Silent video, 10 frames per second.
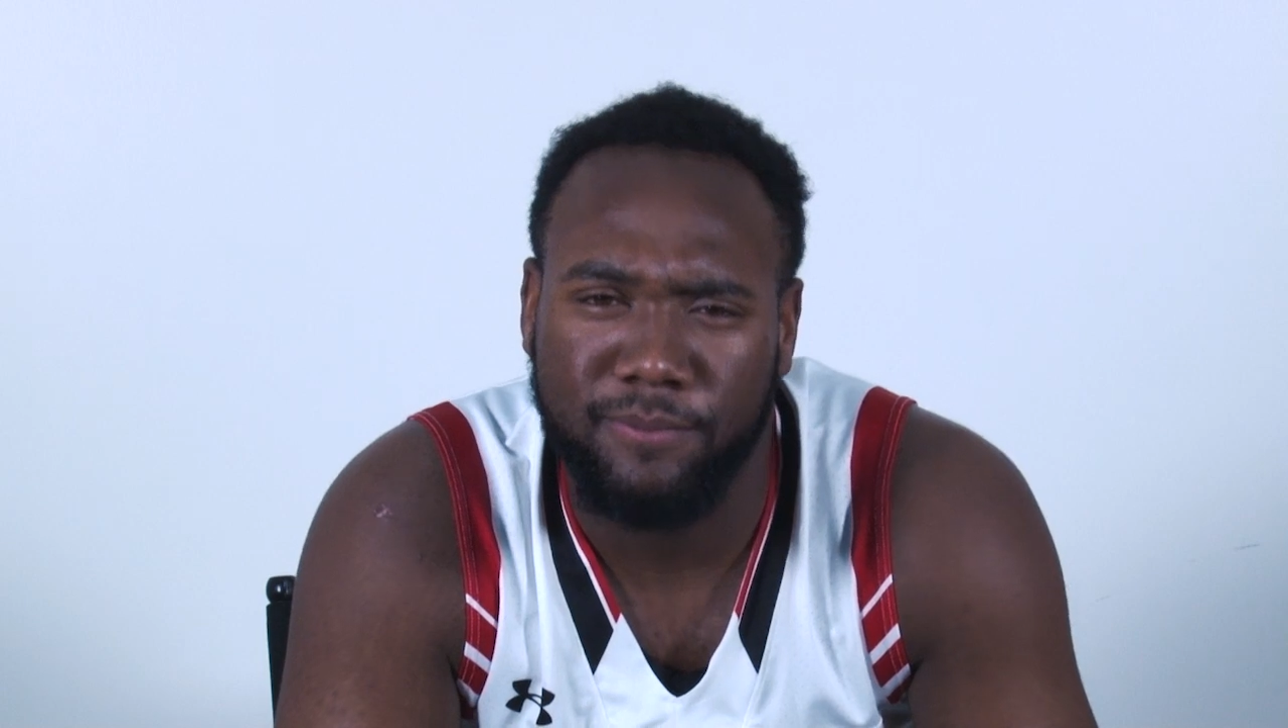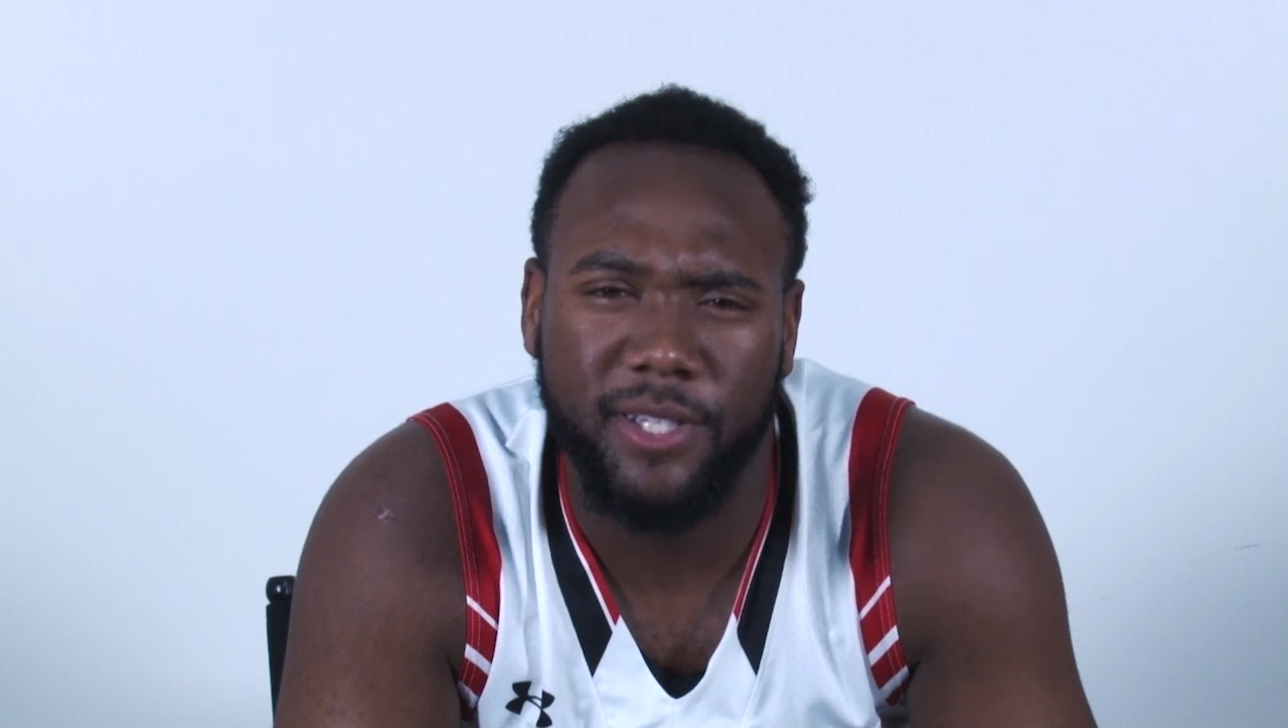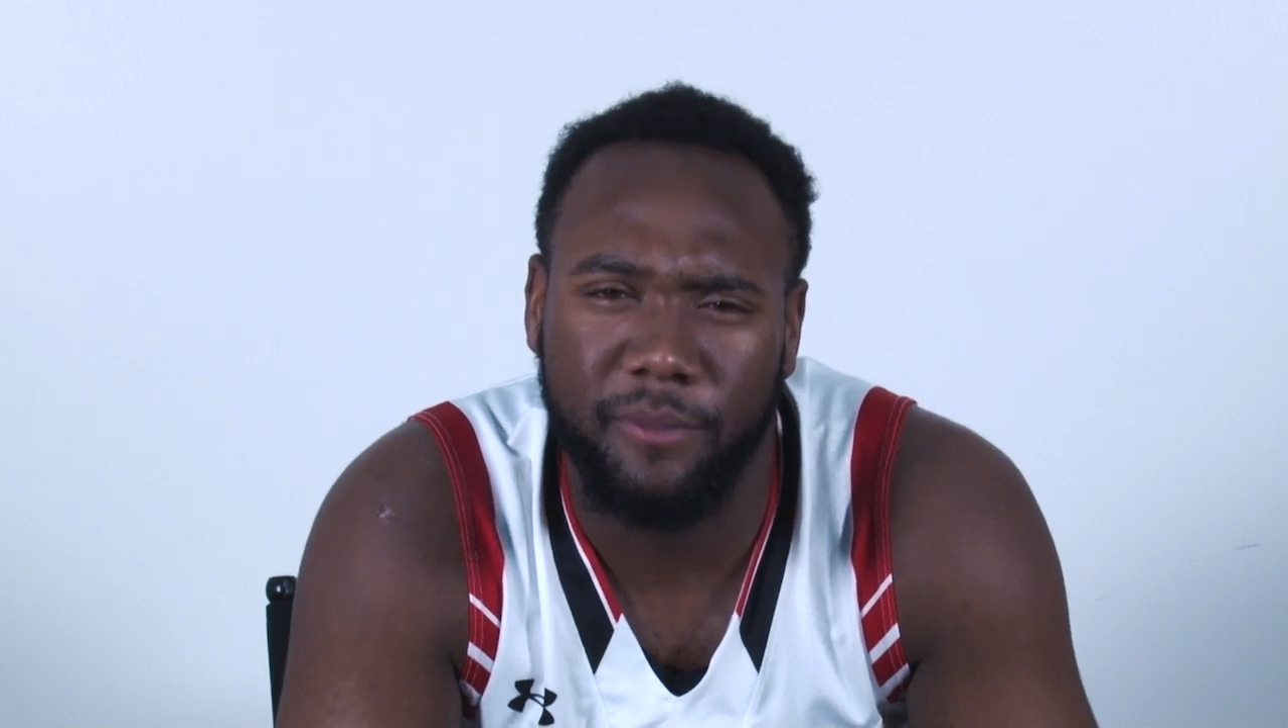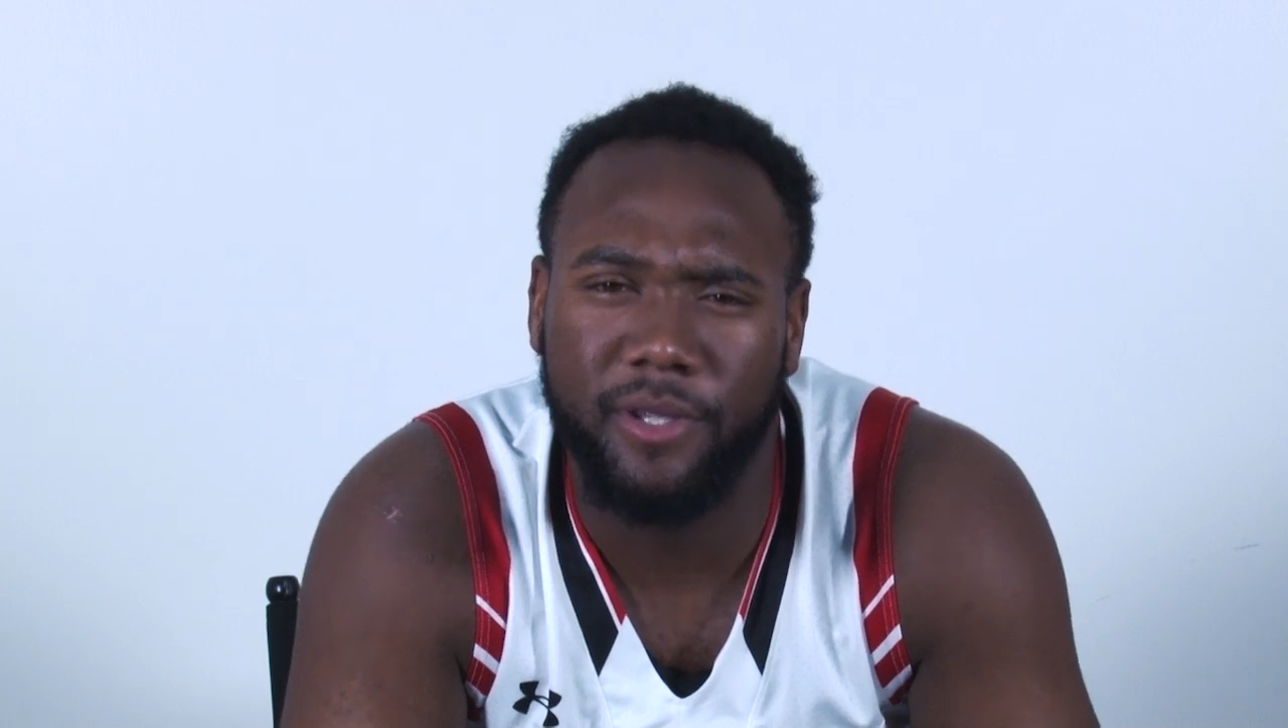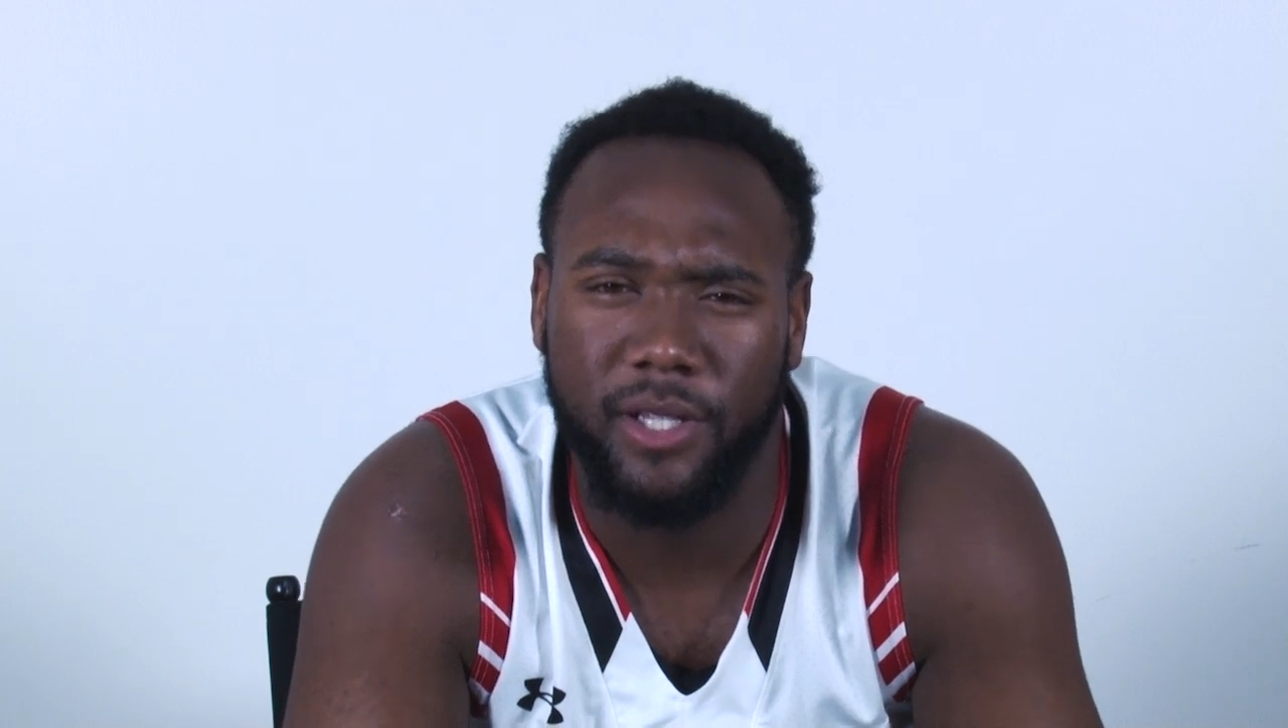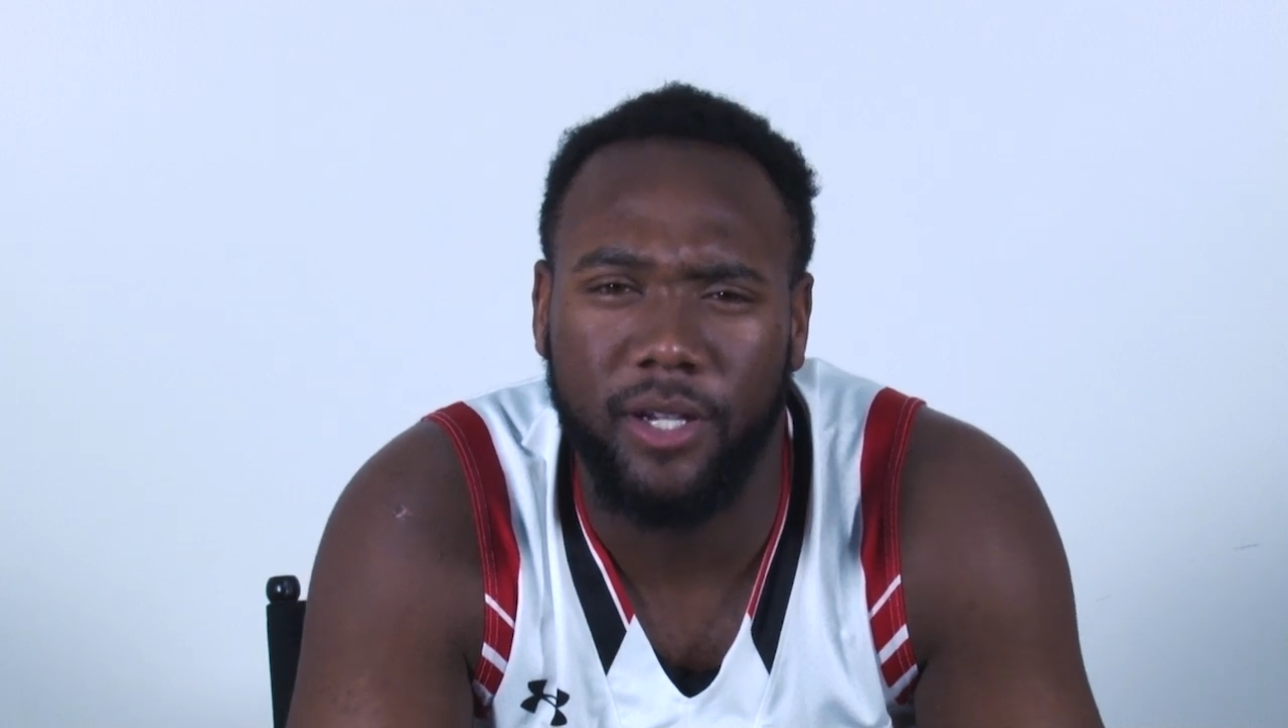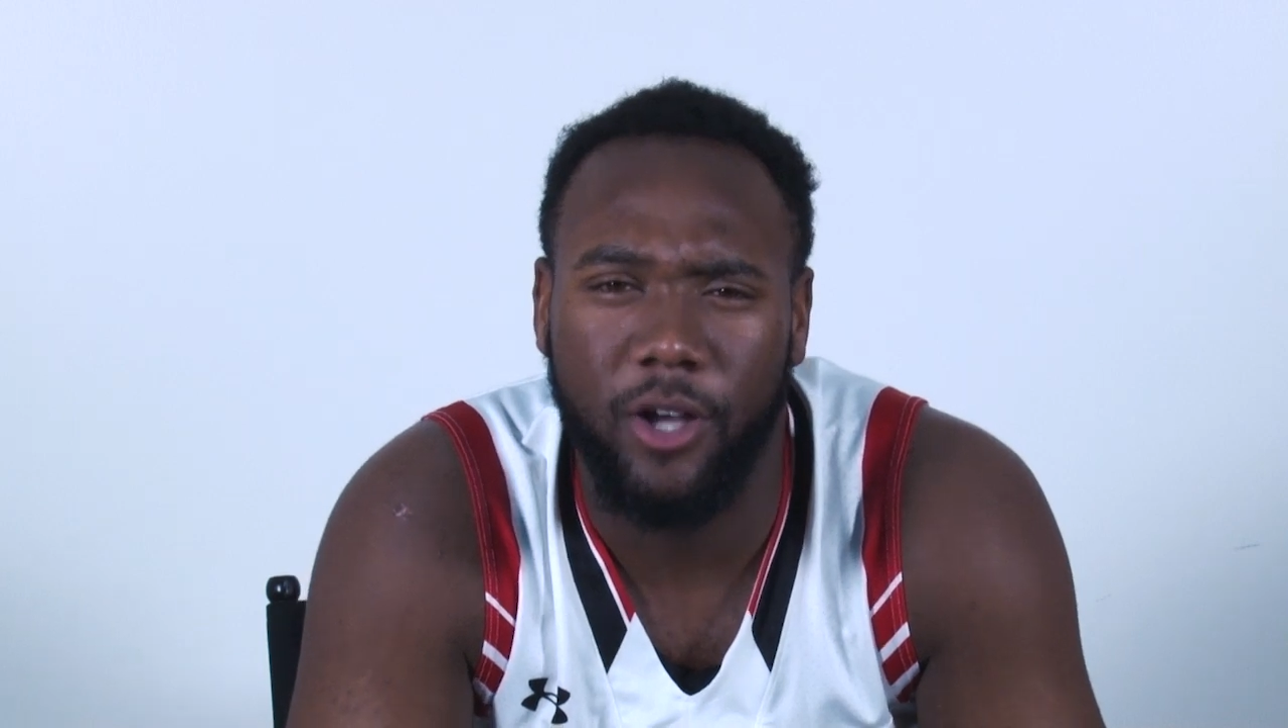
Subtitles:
Typically a